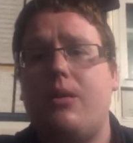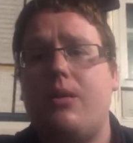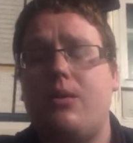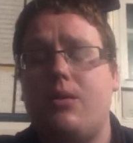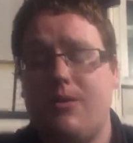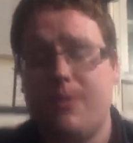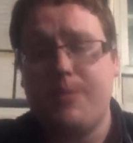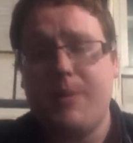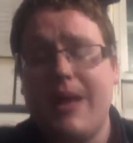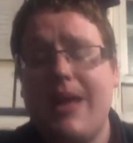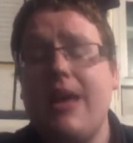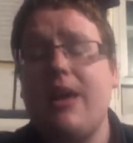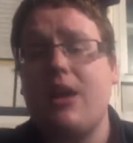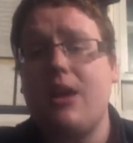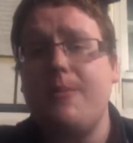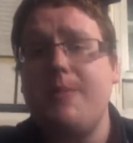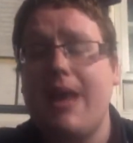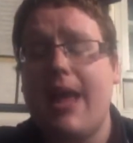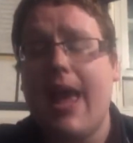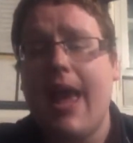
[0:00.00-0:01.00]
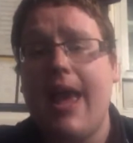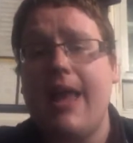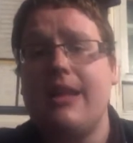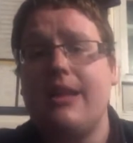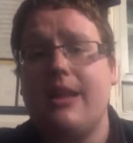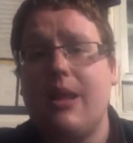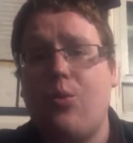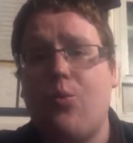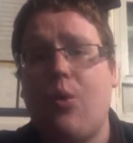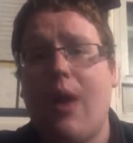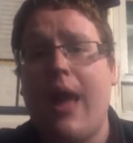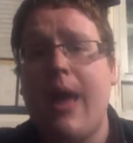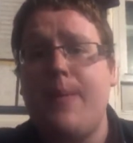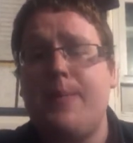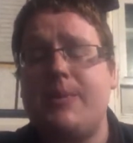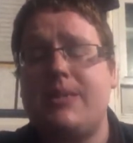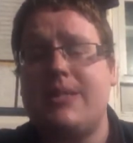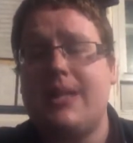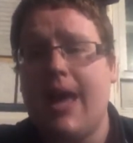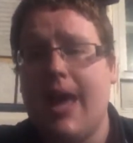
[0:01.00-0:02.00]
You're being going to be anally
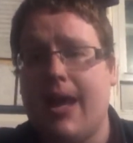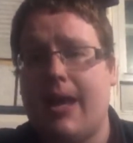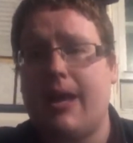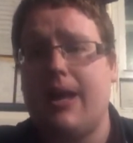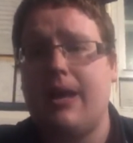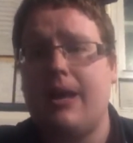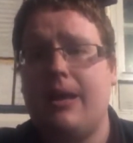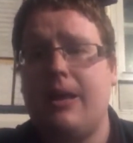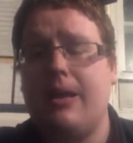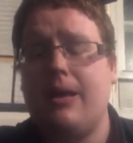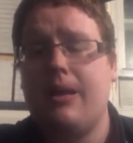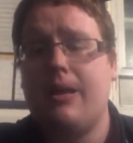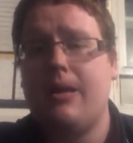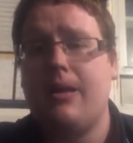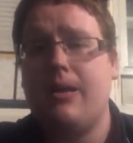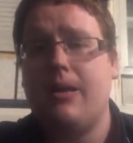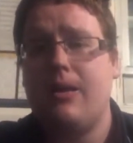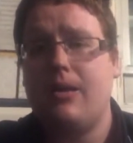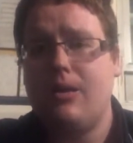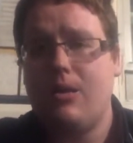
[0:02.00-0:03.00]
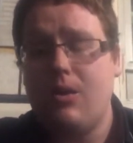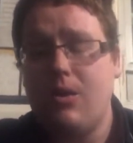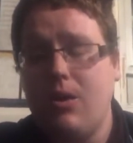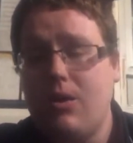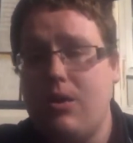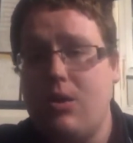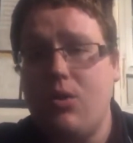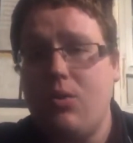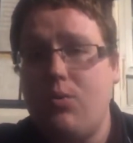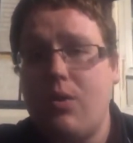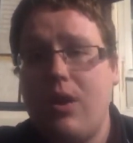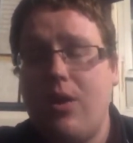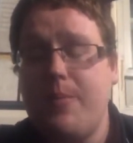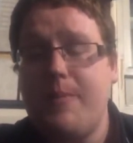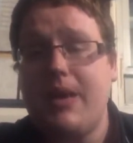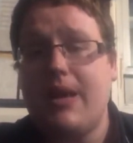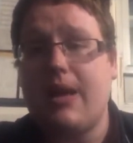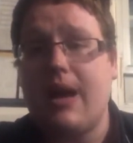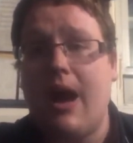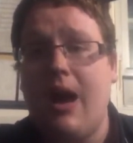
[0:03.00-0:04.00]
raped, Dick. You, you will
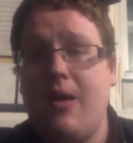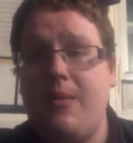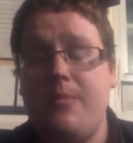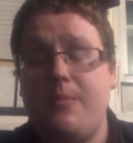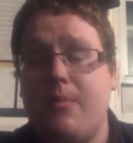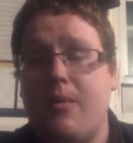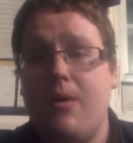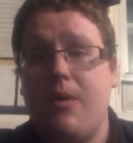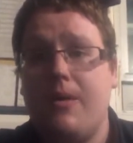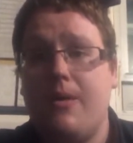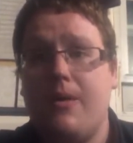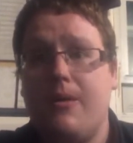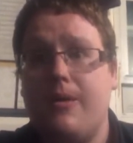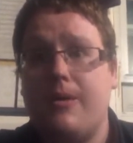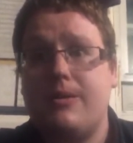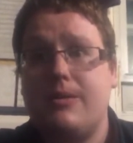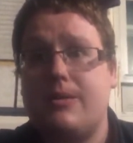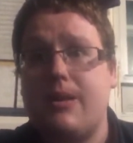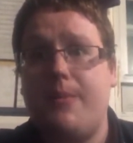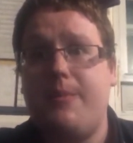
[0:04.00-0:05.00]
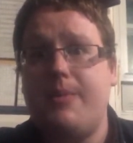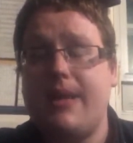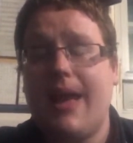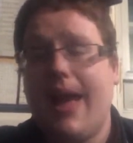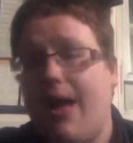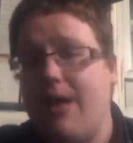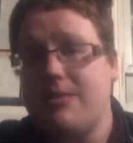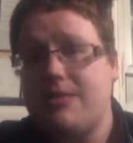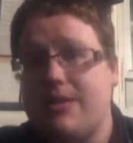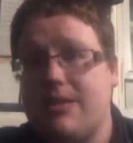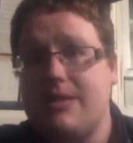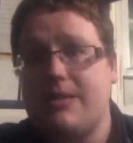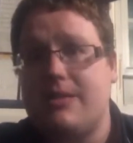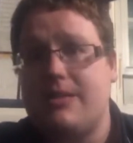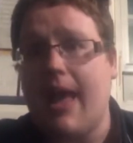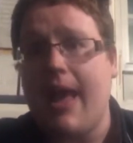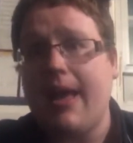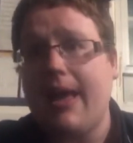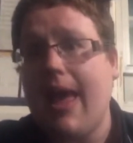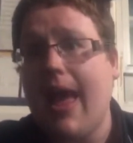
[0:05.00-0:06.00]
become somebody else's
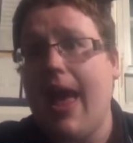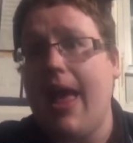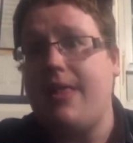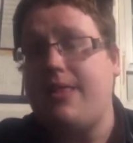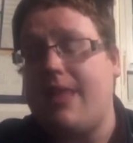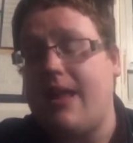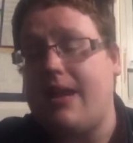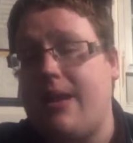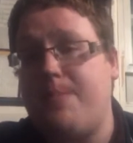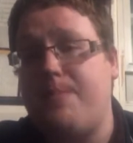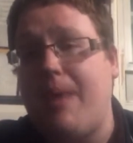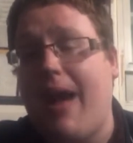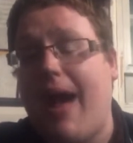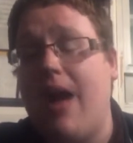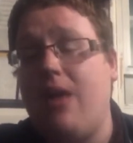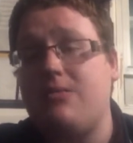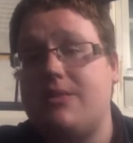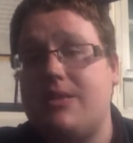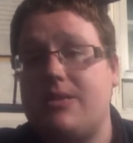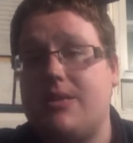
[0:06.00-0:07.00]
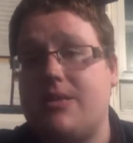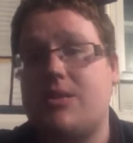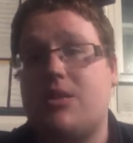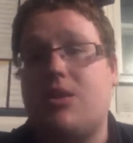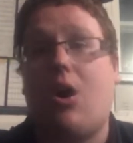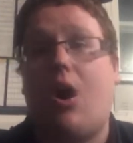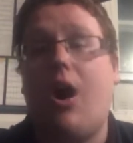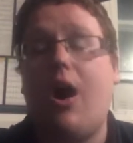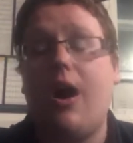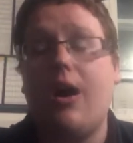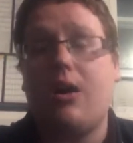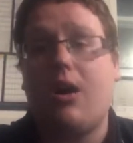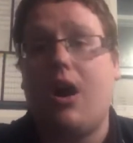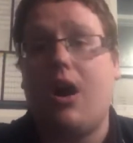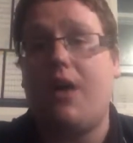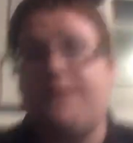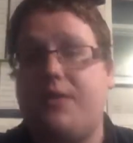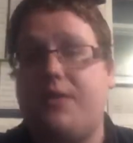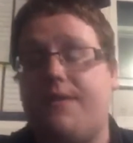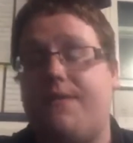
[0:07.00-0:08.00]
dickhead bounces his cock
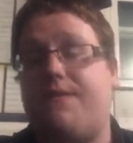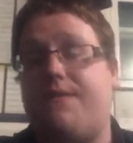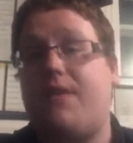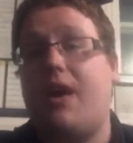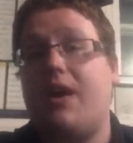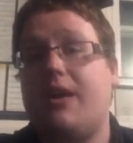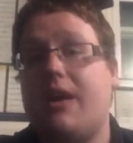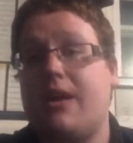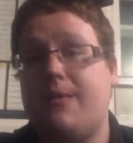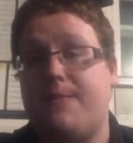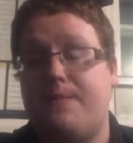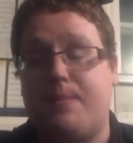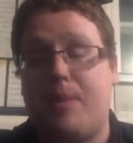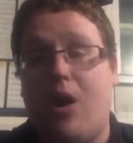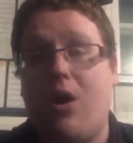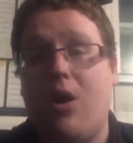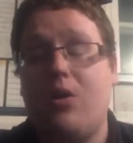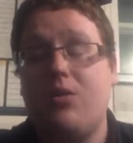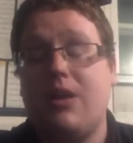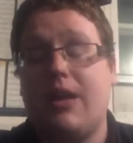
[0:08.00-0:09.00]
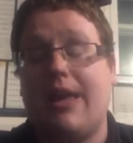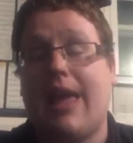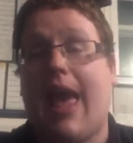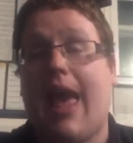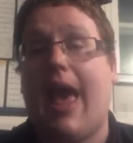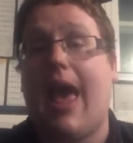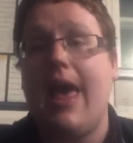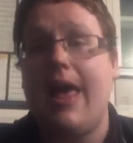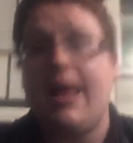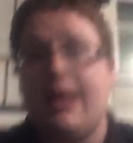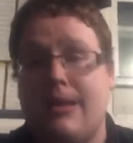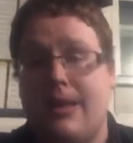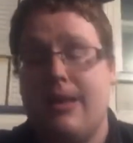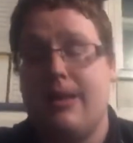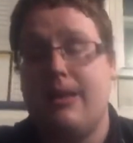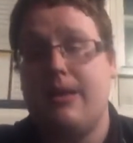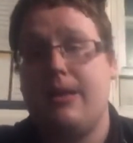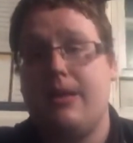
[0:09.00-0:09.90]
off your fucking balding head.